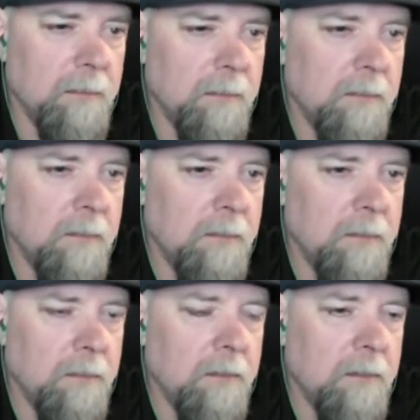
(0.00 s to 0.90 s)

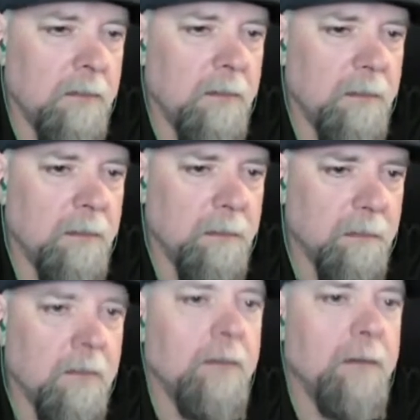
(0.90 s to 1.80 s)

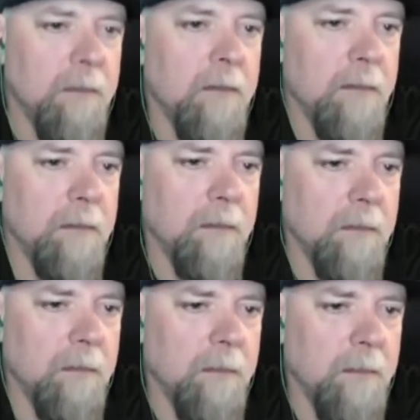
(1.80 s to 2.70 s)

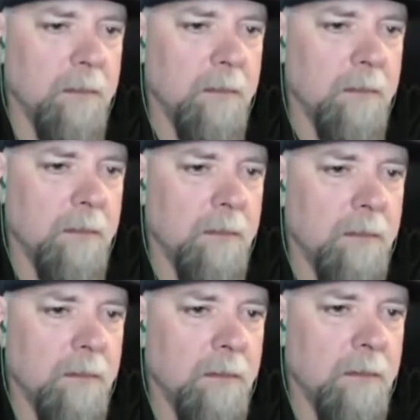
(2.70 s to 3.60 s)

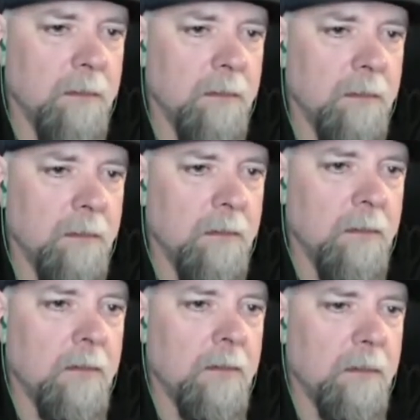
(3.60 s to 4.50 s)

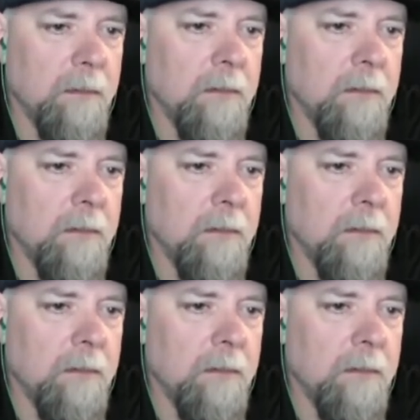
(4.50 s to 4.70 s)
(silent)